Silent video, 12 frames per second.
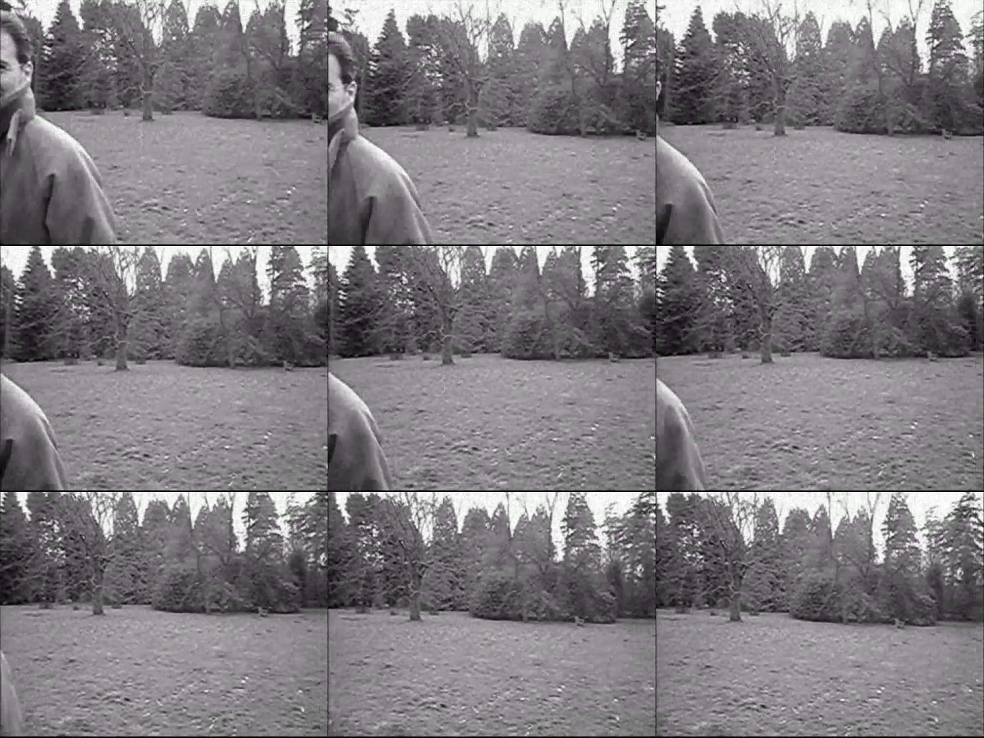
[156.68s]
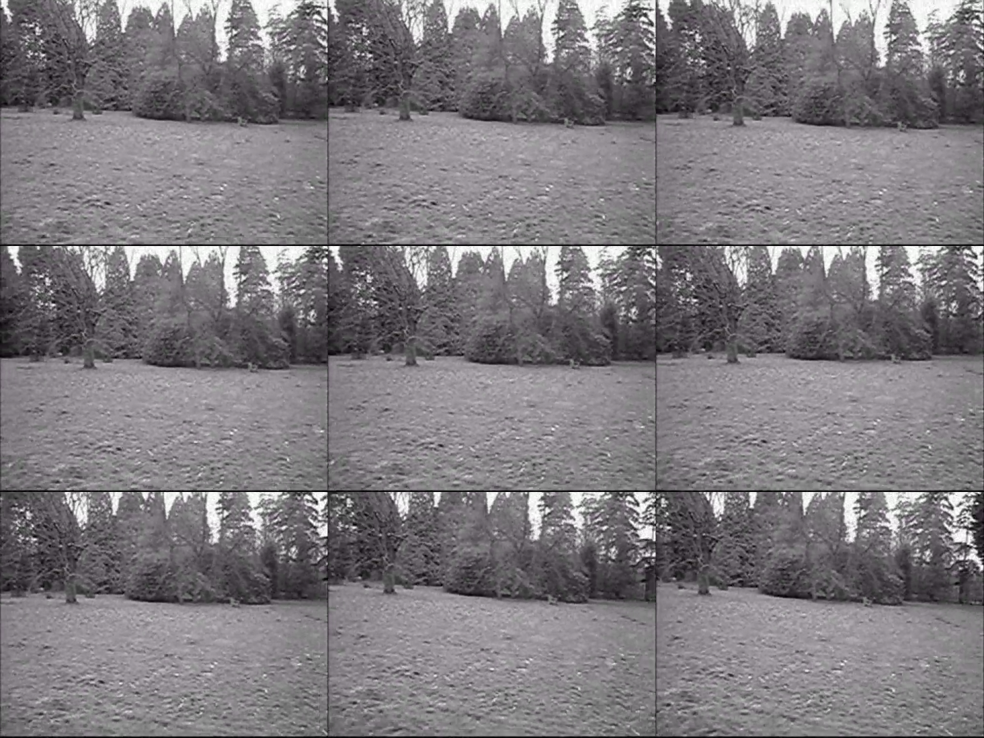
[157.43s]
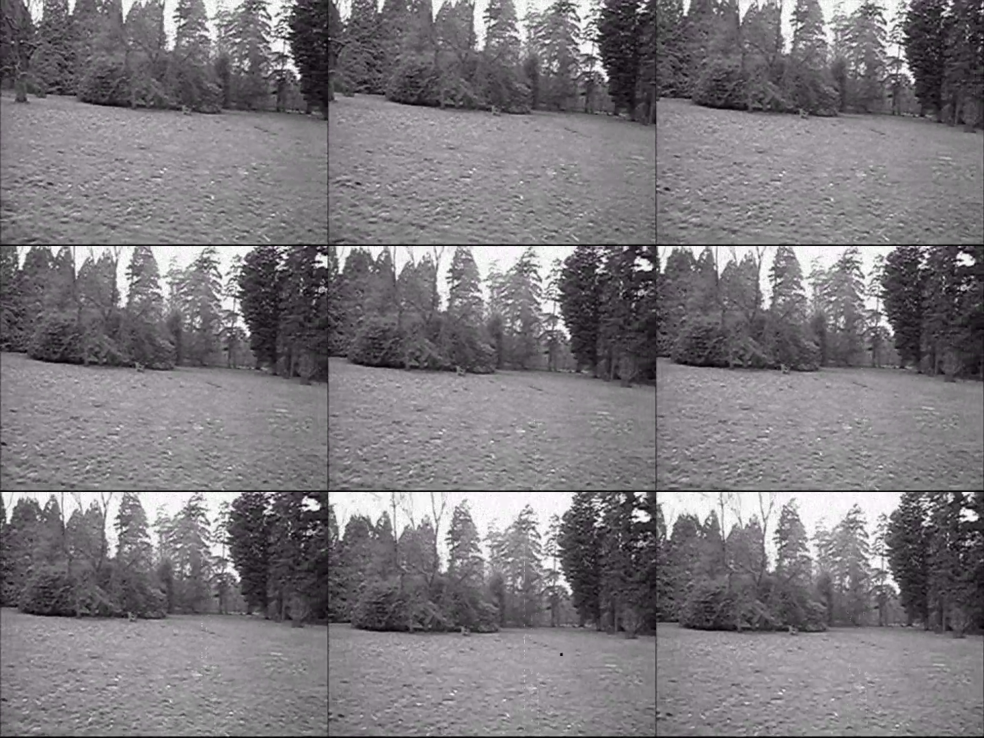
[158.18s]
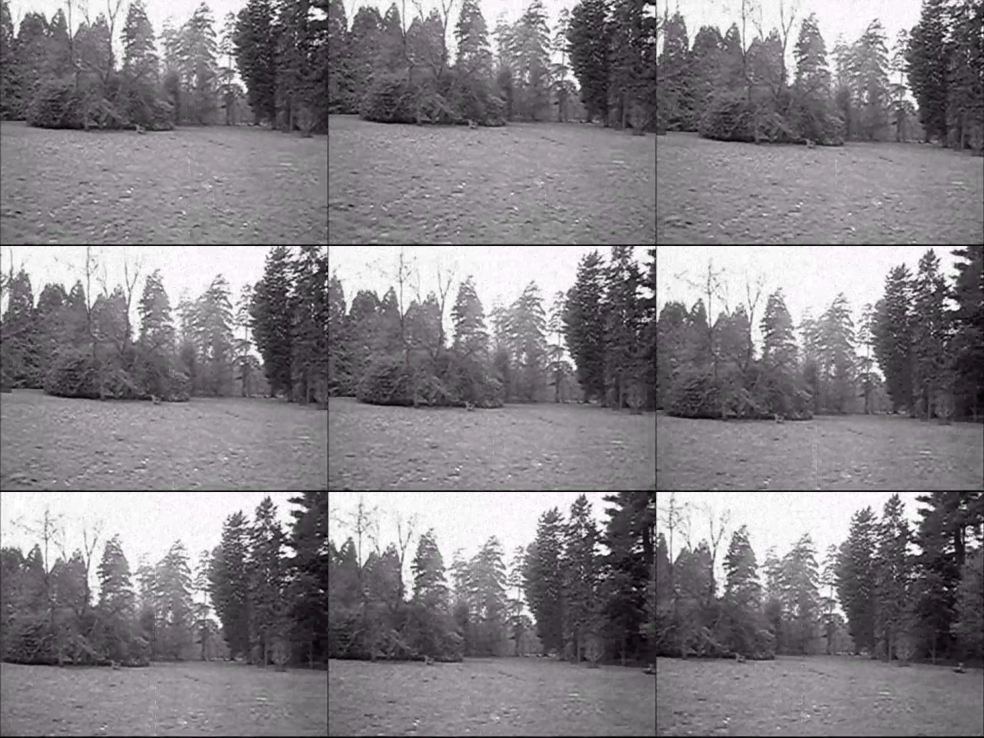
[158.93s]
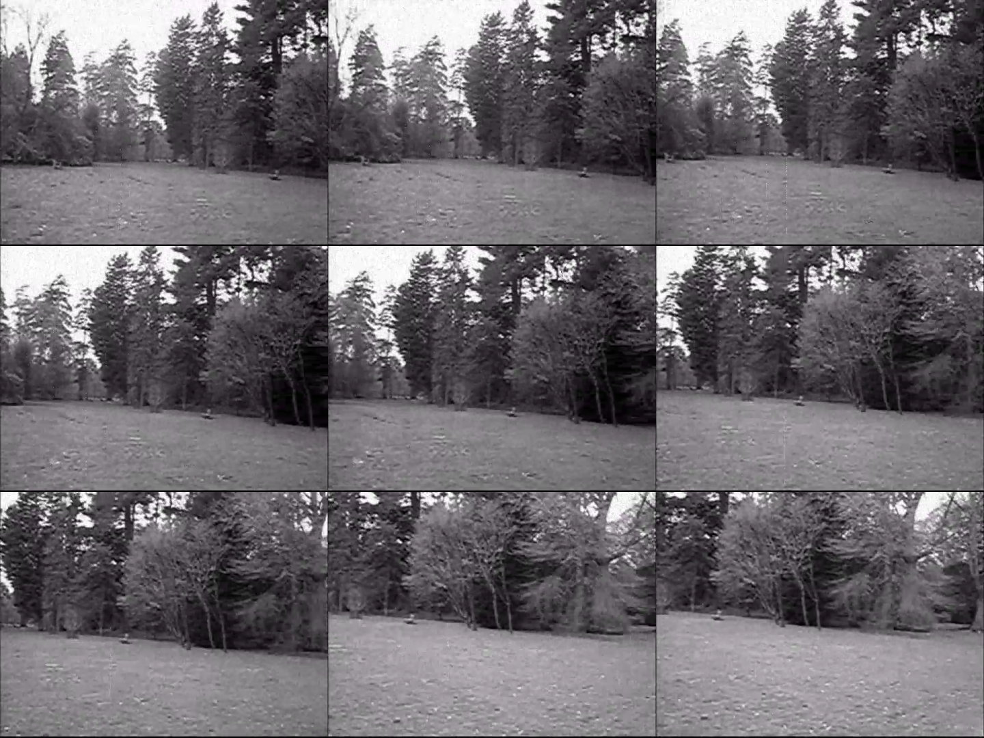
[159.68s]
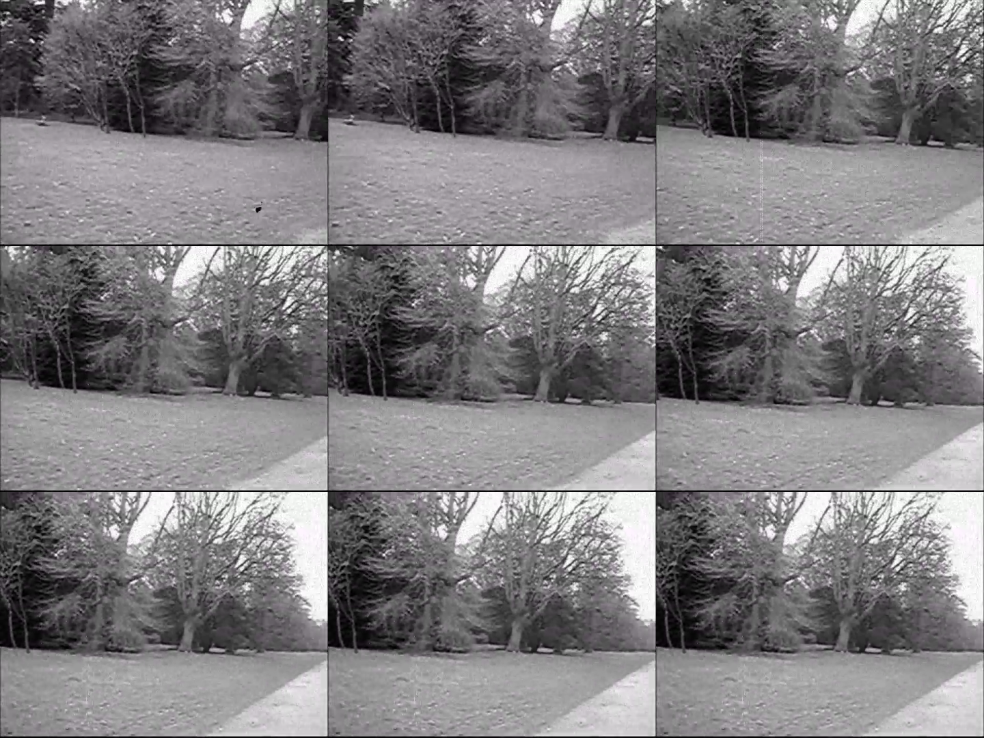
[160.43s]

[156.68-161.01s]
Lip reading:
(no speaker visible)